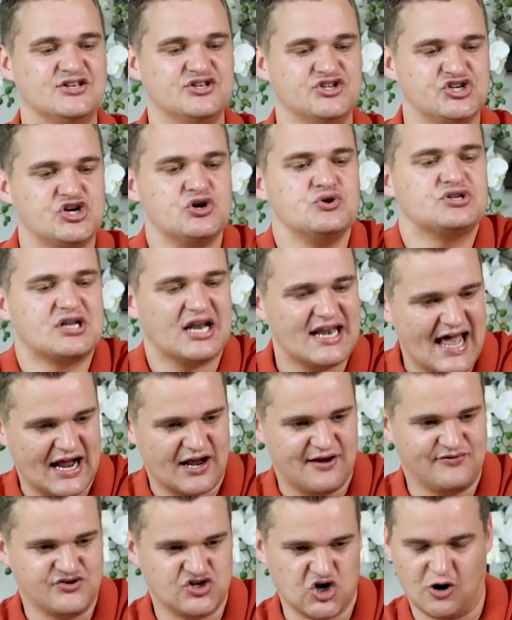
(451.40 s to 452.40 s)
Due to
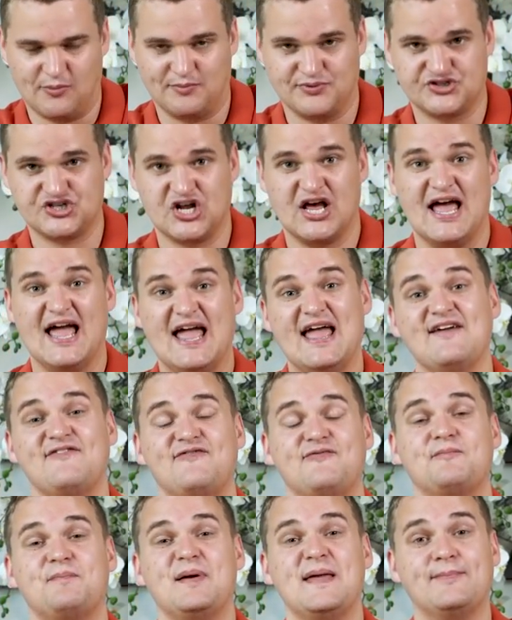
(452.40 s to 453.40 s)
lack of jobs,
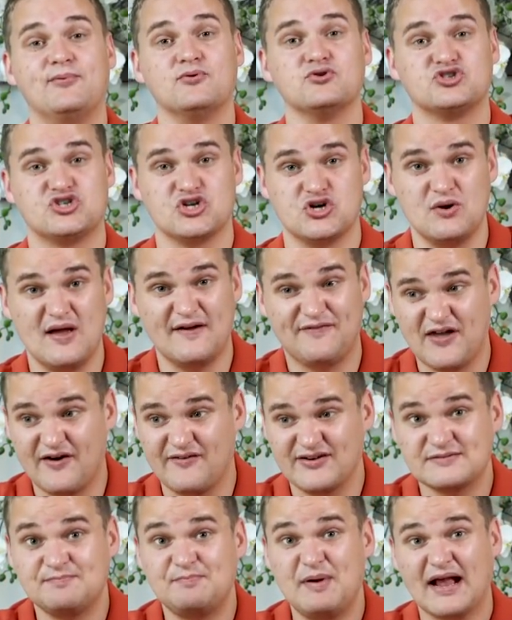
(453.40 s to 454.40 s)
if people do, if
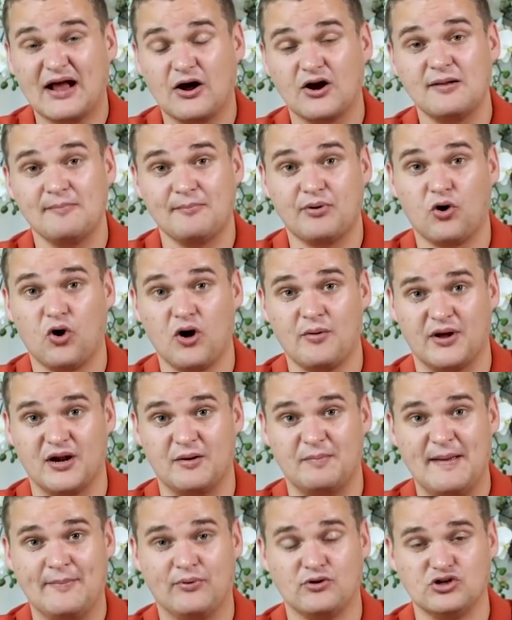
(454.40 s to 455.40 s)
there is big unemployment
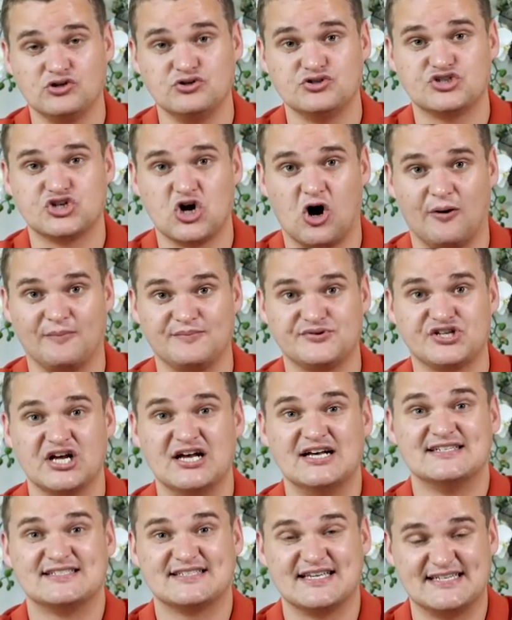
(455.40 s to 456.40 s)
and people lose jobs,
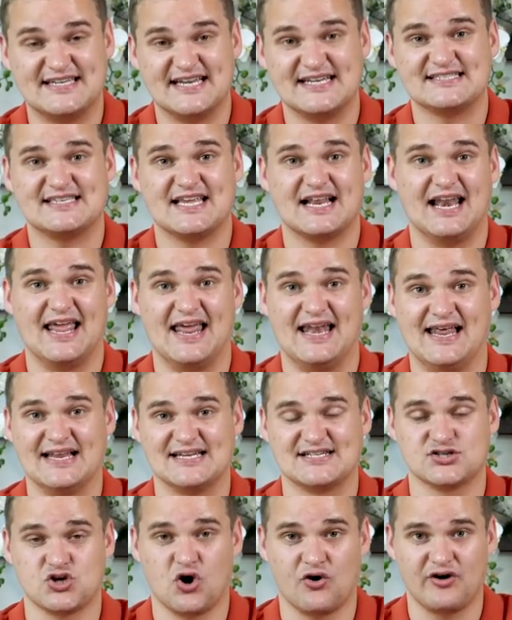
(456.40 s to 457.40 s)
statistically and
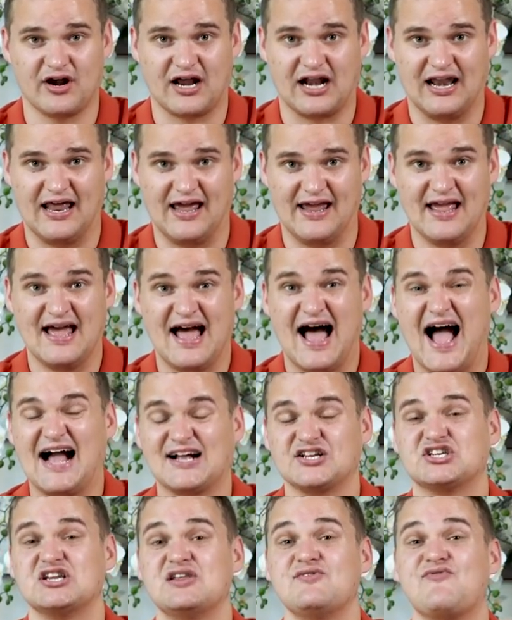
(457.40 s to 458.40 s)
historically,
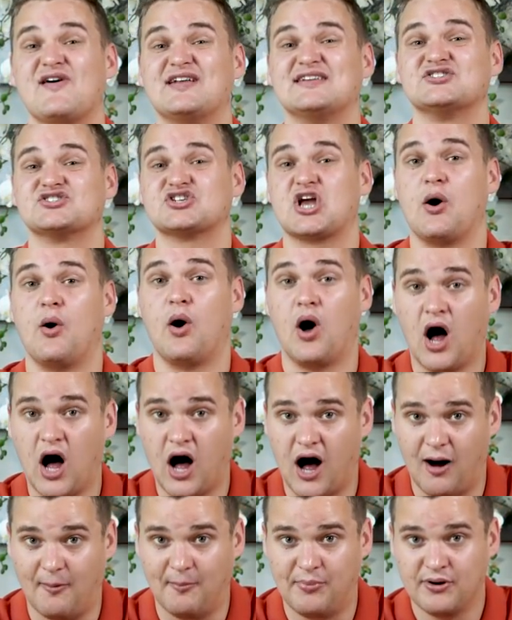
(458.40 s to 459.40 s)
actually rents go
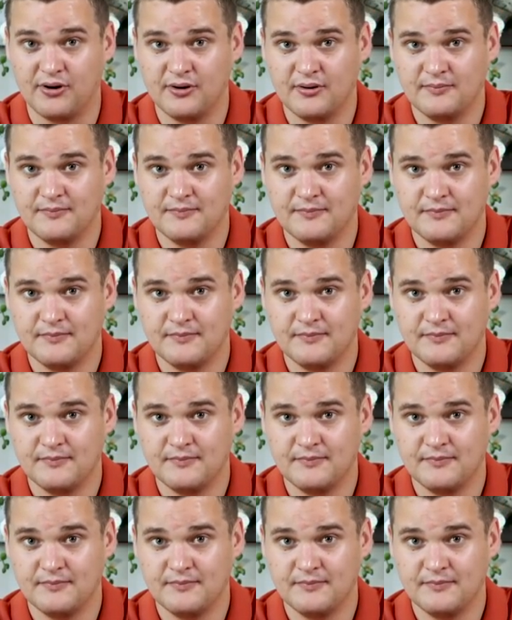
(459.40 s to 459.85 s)
up.